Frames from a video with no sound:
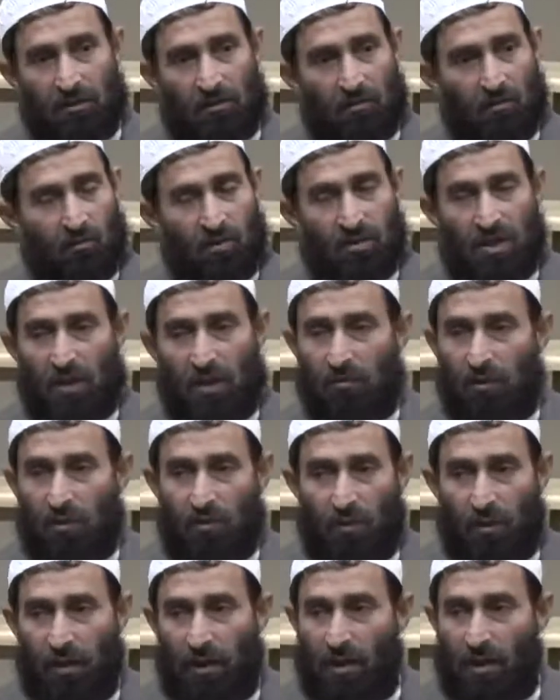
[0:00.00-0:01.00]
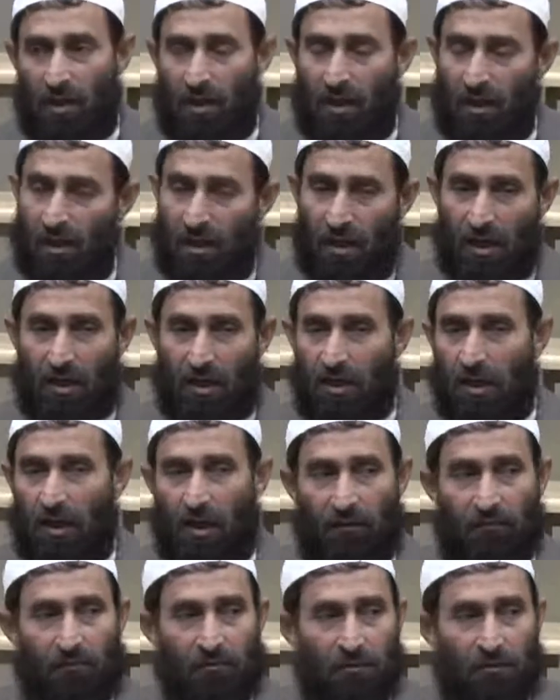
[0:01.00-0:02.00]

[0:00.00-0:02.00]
whichever way I have to